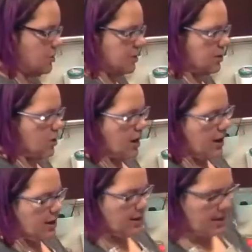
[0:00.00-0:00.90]
I'm going to go
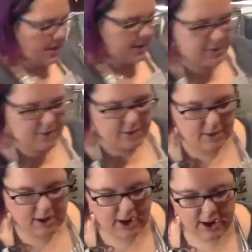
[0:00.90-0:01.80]
ahead and
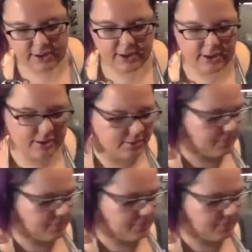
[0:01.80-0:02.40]
add it.